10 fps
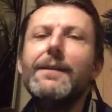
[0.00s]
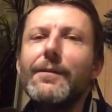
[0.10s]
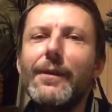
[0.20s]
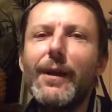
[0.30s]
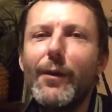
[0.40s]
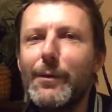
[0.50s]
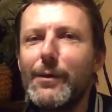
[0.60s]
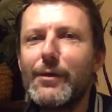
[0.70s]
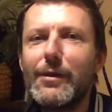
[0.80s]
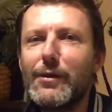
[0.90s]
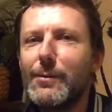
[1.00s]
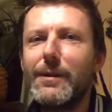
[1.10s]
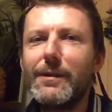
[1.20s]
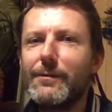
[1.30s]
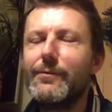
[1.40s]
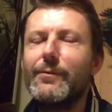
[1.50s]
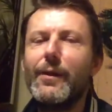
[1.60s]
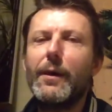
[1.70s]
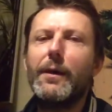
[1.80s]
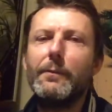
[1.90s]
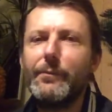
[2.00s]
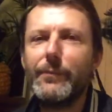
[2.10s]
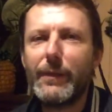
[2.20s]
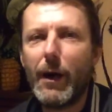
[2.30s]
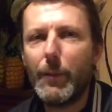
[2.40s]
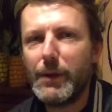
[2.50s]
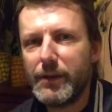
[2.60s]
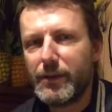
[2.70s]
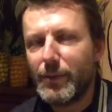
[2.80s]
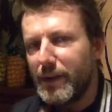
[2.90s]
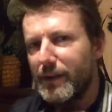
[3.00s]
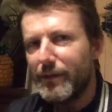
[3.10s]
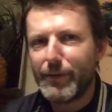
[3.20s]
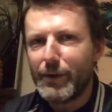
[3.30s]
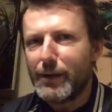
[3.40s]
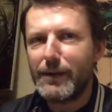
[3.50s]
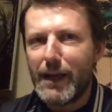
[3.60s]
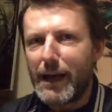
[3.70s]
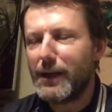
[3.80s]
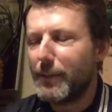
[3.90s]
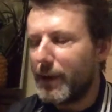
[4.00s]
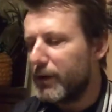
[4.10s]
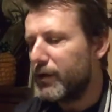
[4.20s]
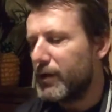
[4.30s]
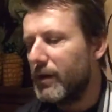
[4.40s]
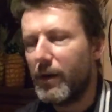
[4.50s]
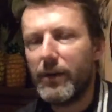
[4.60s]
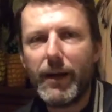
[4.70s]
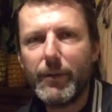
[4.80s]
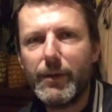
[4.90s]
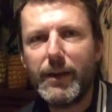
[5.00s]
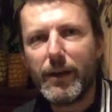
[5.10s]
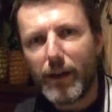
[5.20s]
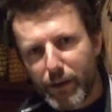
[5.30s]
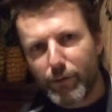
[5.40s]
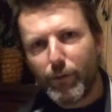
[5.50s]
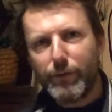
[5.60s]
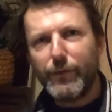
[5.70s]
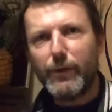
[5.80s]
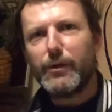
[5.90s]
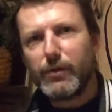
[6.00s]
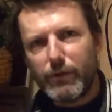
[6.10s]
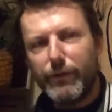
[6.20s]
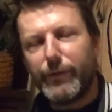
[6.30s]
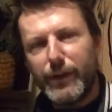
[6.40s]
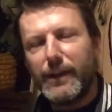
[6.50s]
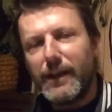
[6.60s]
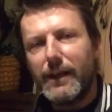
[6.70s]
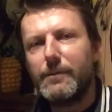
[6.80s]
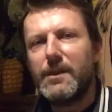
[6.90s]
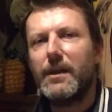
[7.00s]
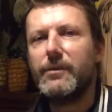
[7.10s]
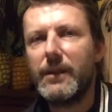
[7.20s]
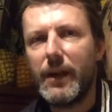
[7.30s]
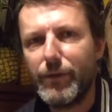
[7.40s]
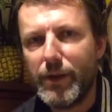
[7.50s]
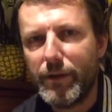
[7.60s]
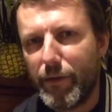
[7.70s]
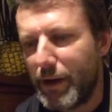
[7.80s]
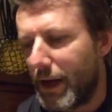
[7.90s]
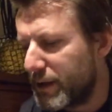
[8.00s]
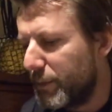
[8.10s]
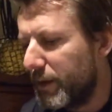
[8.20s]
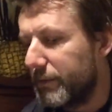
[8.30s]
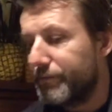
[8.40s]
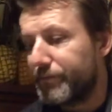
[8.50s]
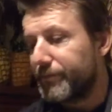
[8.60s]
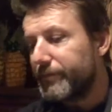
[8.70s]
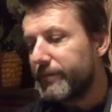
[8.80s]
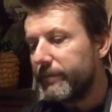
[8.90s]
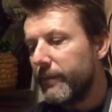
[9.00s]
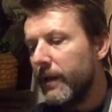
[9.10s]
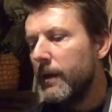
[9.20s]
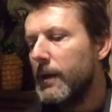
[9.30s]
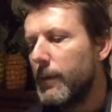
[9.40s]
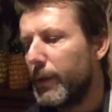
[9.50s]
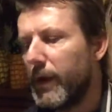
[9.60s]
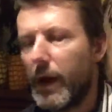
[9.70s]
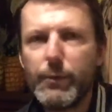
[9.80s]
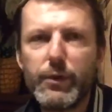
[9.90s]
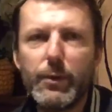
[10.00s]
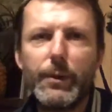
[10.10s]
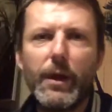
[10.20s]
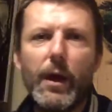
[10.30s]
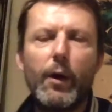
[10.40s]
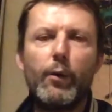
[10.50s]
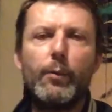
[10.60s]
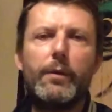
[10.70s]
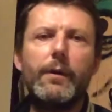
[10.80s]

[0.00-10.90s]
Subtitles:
You know, like when you see some of the comedies where they're fucking the anchorman and shit like that, when they get on and they're all fucking scruffy and they get themselves together at the very last minute. But no, it was somebody at home.